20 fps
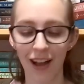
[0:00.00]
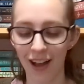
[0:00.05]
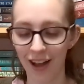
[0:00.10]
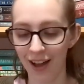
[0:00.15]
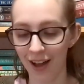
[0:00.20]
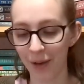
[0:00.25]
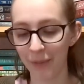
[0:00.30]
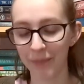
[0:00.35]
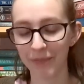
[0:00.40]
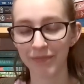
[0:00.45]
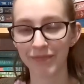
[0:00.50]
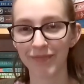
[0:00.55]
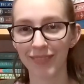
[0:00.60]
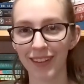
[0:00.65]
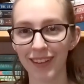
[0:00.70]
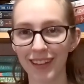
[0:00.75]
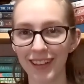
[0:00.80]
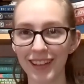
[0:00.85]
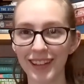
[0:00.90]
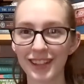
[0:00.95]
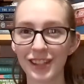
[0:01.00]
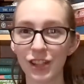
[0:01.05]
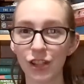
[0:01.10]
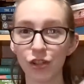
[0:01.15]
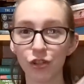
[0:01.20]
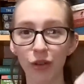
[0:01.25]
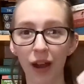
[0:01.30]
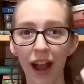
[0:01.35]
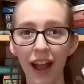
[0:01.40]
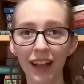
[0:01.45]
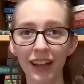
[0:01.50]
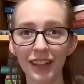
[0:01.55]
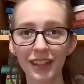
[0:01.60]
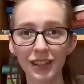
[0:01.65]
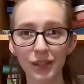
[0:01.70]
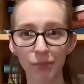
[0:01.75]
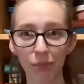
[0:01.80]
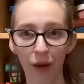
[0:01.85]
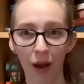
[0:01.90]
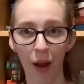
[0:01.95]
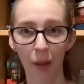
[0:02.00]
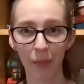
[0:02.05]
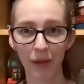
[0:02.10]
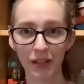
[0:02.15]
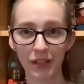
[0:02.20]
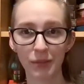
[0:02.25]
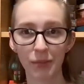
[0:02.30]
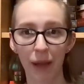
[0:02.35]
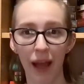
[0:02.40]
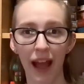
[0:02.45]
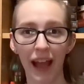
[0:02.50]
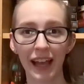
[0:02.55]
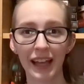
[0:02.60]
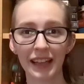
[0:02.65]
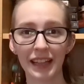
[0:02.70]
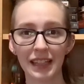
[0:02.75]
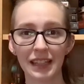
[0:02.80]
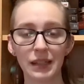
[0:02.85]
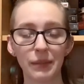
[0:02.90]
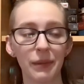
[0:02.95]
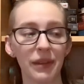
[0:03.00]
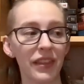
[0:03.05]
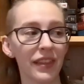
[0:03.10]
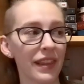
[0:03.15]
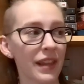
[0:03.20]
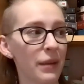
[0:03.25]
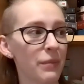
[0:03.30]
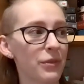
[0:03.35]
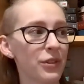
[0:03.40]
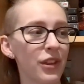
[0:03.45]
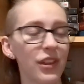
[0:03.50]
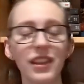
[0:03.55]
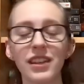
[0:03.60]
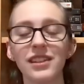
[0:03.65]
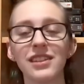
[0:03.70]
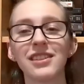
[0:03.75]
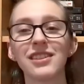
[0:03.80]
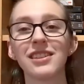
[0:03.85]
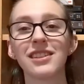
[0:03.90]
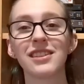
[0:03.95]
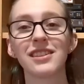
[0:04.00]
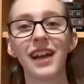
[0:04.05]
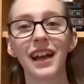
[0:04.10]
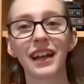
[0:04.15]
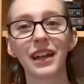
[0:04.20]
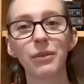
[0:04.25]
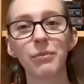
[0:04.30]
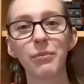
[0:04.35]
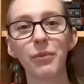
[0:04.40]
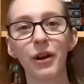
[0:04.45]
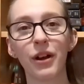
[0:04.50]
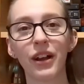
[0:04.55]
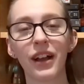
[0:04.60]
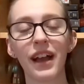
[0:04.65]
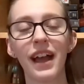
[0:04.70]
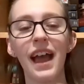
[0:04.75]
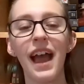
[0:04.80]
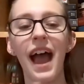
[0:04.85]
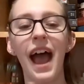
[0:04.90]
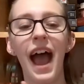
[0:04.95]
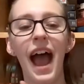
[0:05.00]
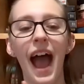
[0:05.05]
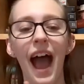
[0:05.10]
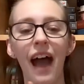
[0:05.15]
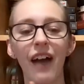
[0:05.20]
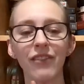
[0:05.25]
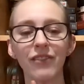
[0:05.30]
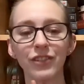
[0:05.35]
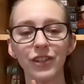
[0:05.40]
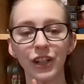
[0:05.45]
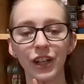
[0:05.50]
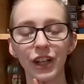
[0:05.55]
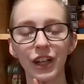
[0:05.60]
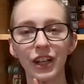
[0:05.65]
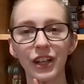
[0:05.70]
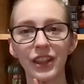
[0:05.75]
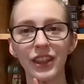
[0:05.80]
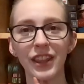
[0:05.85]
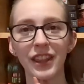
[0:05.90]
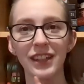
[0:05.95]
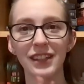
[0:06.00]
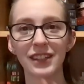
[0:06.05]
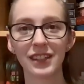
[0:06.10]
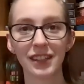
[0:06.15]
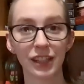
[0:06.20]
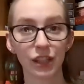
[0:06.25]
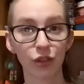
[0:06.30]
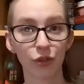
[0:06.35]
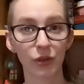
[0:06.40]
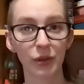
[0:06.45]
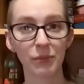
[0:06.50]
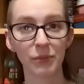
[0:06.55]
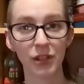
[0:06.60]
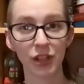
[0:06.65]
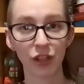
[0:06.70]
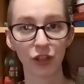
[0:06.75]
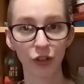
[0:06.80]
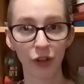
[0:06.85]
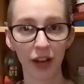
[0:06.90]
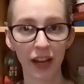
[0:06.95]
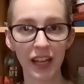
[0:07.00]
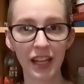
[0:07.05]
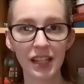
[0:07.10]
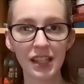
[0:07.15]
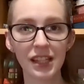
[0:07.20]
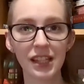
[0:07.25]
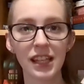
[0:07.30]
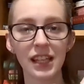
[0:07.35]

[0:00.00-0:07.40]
Um, it's The Dragon's Promise by Elizabeth Lim. So this is the second book after Six Crimson Cranes.